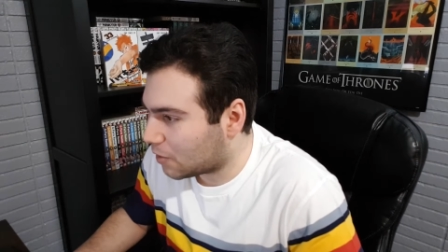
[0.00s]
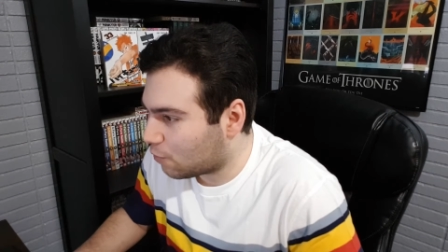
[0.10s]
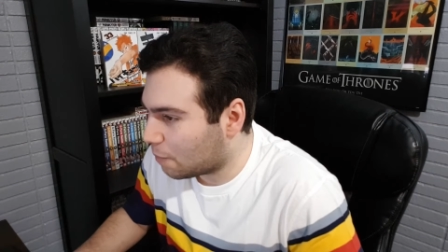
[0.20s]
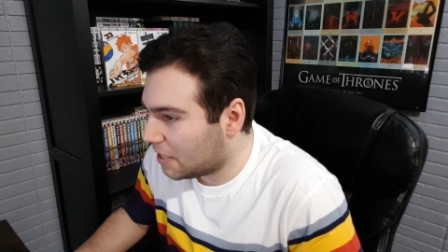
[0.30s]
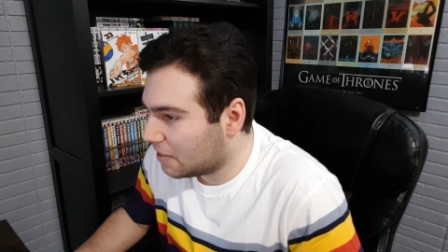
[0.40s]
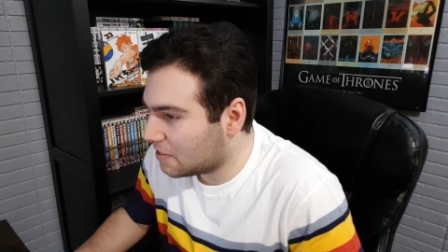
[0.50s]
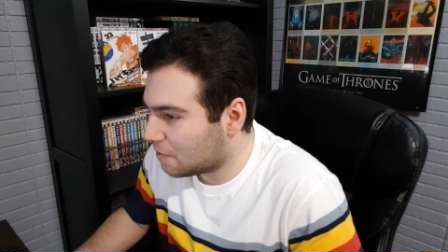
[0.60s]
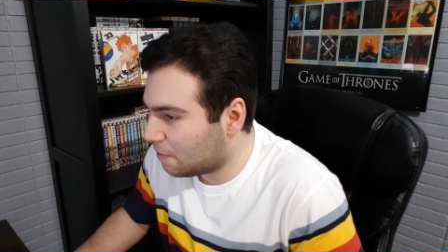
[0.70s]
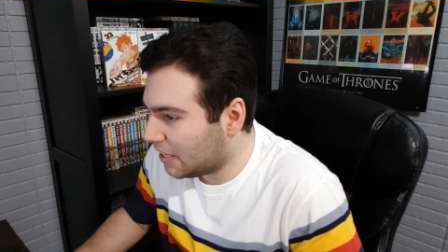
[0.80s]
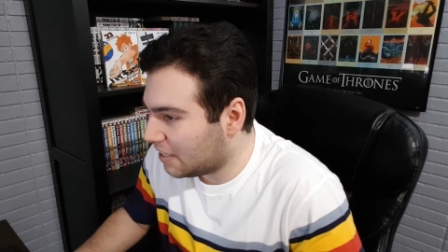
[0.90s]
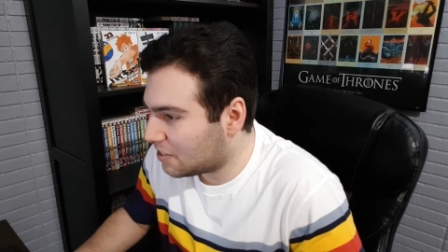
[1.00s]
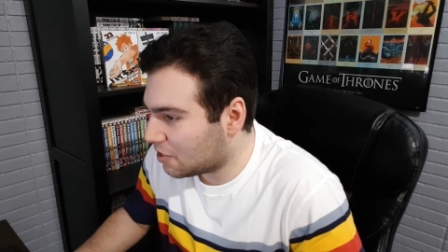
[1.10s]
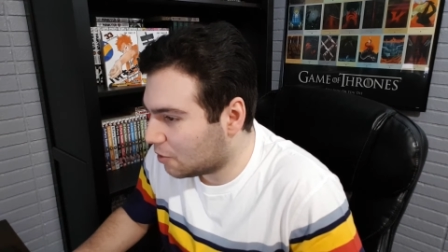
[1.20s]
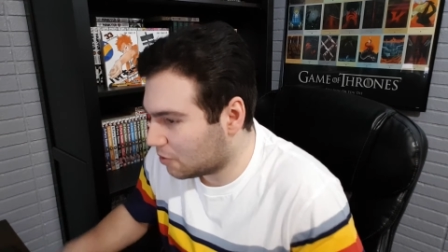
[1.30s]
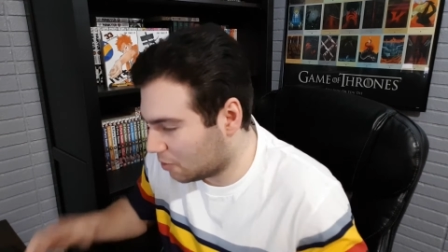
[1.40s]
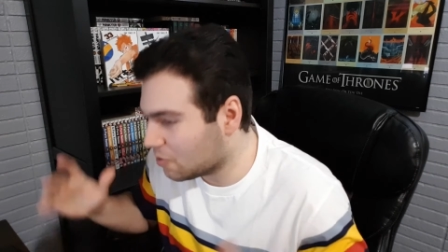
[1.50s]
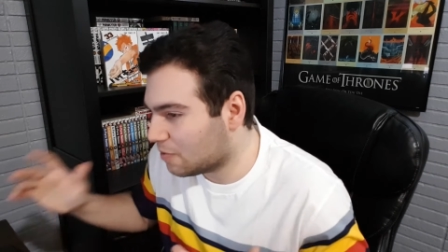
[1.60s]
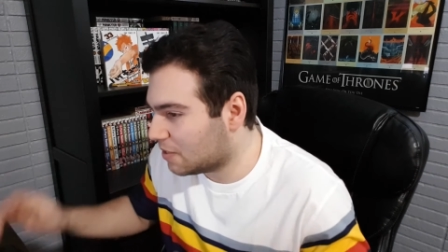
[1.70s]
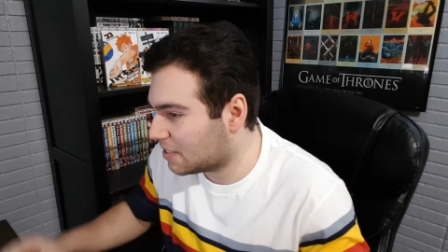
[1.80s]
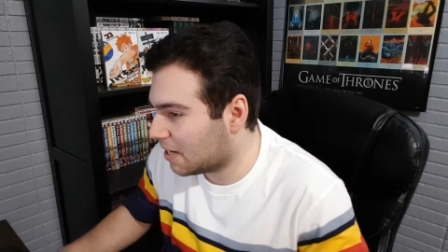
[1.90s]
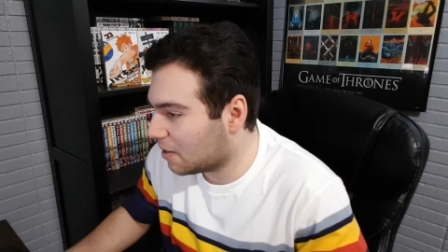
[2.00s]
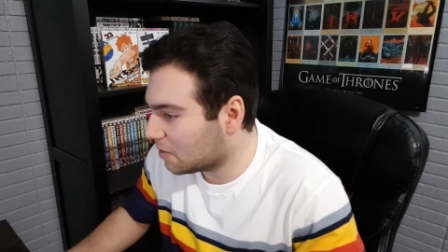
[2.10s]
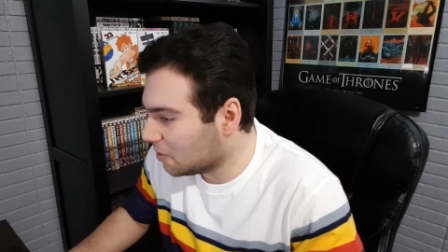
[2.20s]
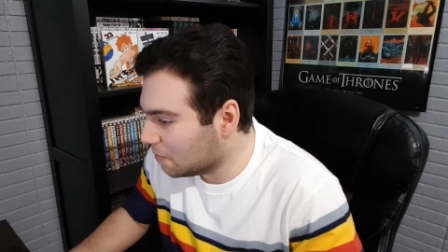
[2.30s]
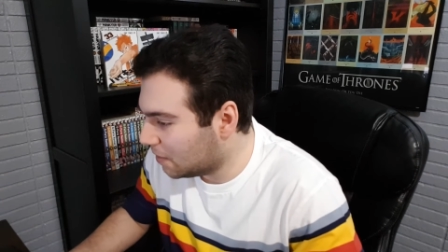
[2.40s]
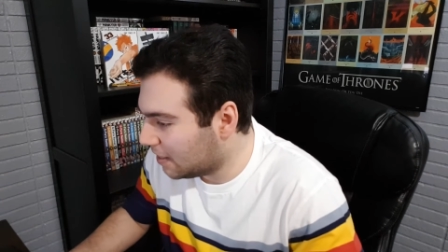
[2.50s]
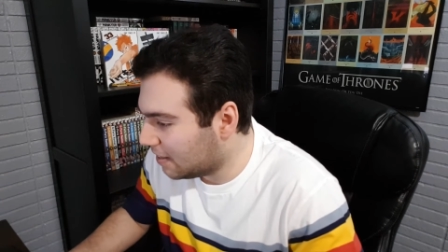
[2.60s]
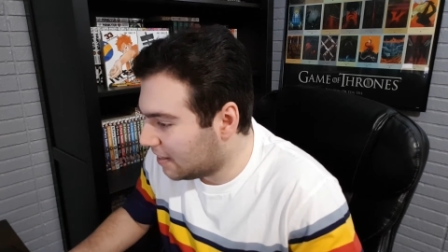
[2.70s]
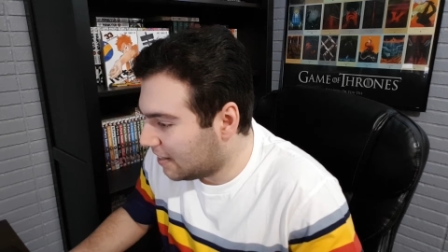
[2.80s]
from heel to face, you know, in terms of his character, but